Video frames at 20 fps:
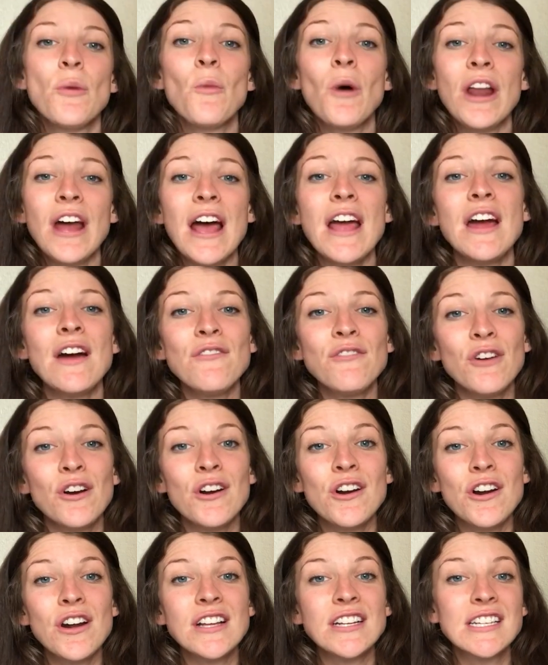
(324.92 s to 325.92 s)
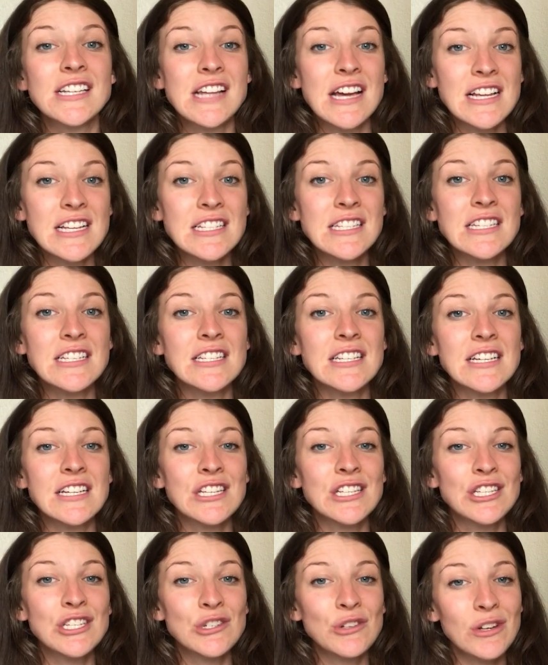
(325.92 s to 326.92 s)
From what I have heard, tinnitus is
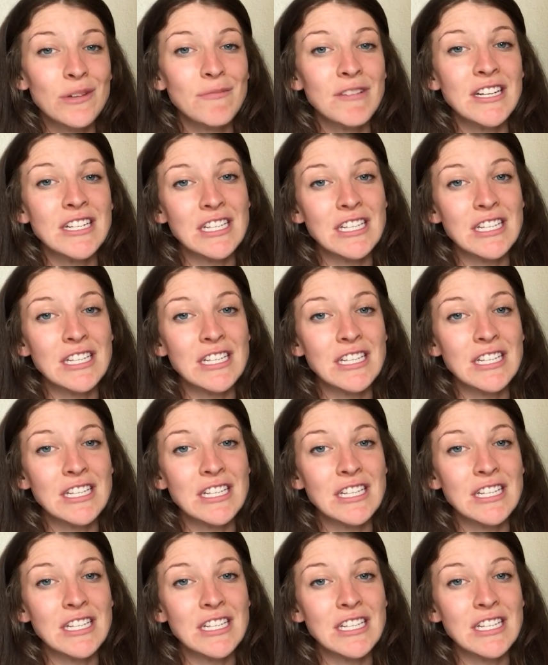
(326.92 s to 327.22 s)
extremely